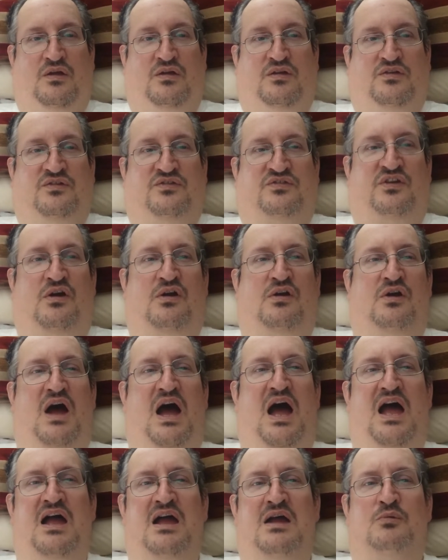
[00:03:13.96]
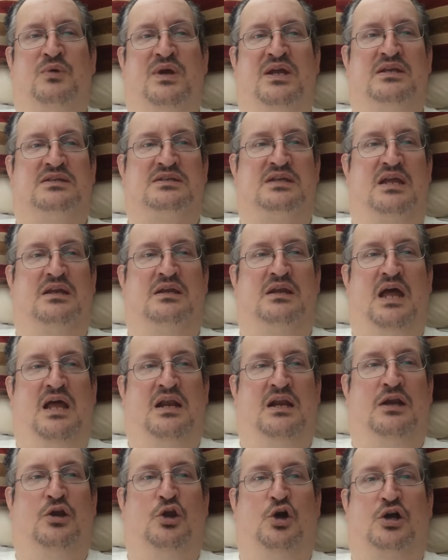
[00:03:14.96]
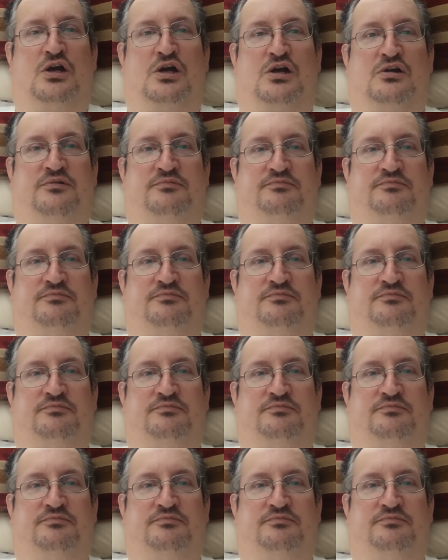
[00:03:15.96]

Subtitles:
So I went and had a look